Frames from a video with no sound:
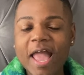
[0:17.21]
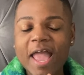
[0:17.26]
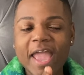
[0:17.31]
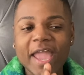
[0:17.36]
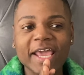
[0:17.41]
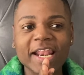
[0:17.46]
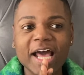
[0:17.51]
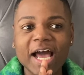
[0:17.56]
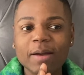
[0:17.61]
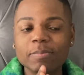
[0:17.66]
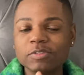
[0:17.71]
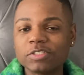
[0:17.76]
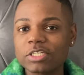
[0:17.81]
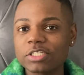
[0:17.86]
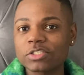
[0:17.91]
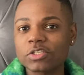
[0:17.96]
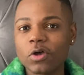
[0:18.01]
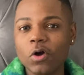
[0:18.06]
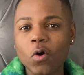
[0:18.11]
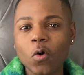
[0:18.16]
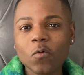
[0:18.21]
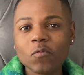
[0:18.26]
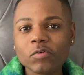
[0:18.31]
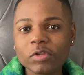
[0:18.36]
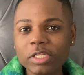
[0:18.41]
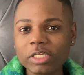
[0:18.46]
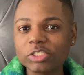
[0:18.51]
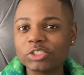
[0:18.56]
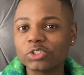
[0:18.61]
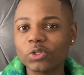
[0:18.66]
And I'm just
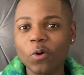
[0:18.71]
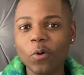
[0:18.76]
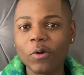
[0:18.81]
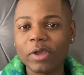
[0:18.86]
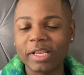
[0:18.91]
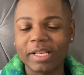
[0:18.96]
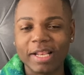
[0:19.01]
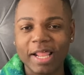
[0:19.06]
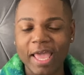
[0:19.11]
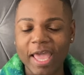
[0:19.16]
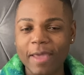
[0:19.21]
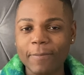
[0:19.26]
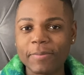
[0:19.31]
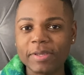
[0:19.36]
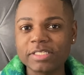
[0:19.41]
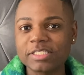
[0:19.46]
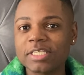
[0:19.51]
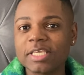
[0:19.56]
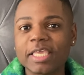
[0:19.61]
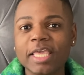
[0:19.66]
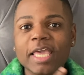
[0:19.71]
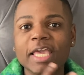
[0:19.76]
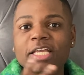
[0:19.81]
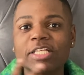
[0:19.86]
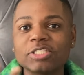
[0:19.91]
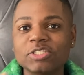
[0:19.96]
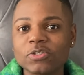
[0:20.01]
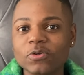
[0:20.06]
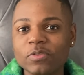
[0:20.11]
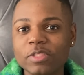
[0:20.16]
overly joyed and happy to get
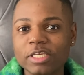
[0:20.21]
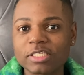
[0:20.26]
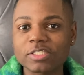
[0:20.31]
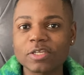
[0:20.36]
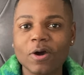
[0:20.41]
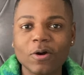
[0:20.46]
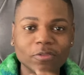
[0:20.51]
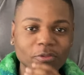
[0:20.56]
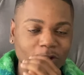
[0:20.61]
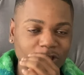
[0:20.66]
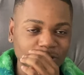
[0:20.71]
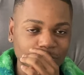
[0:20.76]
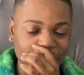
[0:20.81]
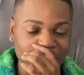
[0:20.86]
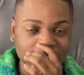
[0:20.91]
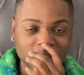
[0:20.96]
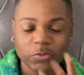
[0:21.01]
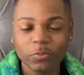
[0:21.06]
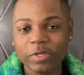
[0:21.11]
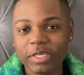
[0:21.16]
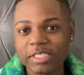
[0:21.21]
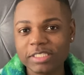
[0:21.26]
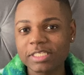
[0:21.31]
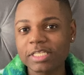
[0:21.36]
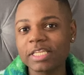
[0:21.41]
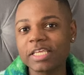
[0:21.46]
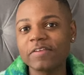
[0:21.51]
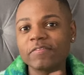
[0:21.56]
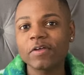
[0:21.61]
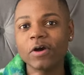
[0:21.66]
into this, although it's bittersweet to
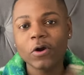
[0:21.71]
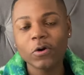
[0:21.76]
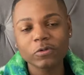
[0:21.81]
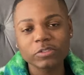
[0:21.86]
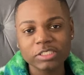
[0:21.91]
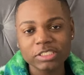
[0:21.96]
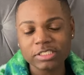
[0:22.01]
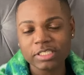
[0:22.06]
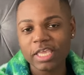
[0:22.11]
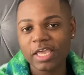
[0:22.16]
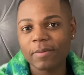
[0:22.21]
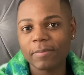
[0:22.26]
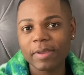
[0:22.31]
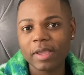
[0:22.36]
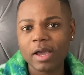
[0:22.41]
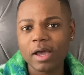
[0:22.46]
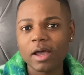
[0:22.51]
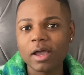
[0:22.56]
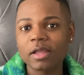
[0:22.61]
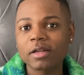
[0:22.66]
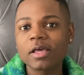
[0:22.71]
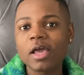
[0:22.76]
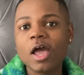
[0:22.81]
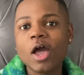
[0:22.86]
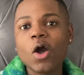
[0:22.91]
leave OG Skam behind.